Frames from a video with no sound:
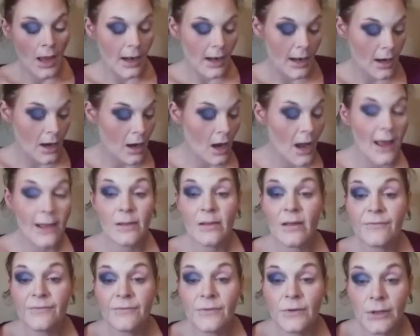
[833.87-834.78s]
Now, I
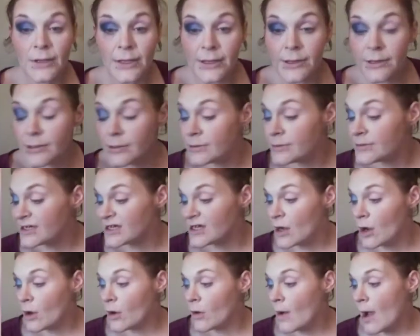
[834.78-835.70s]
love glitter,
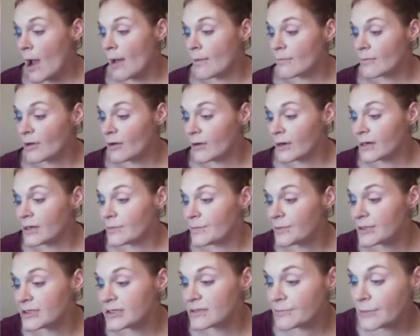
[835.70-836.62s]
so I'm going to
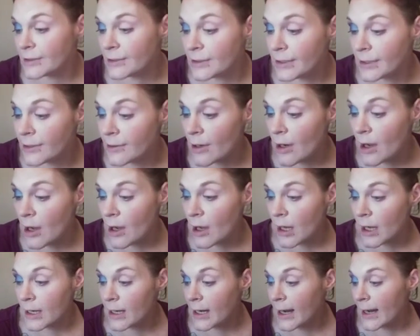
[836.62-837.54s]
put some glitter
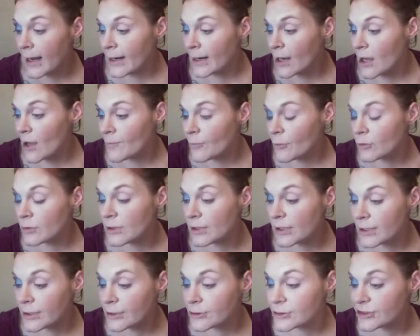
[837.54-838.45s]
on. I had a couple
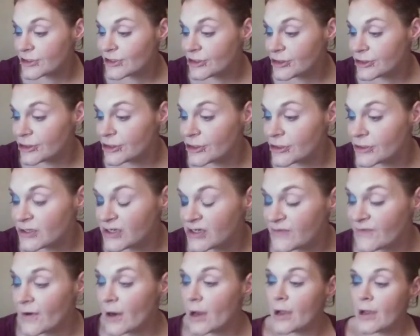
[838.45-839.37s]
glitters to choose
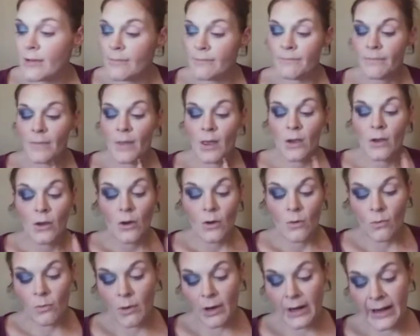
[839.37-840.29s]
from.
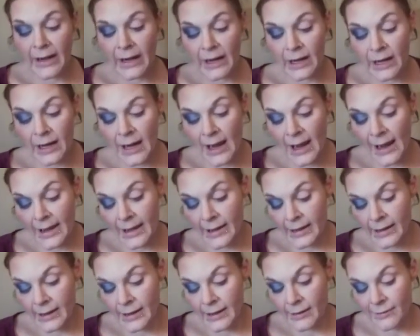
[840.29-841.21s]
We
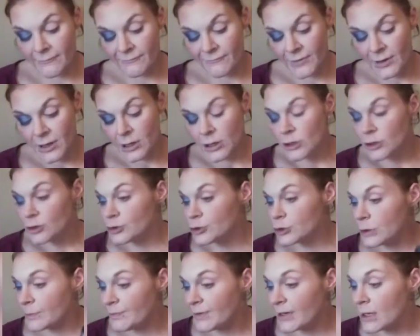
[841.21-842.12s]
have
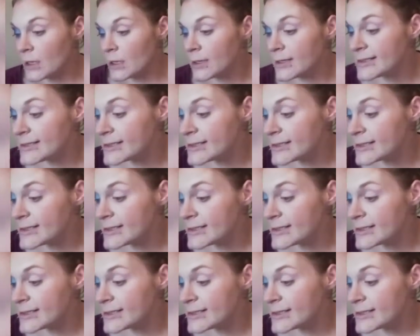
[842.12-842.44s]
Trippin' on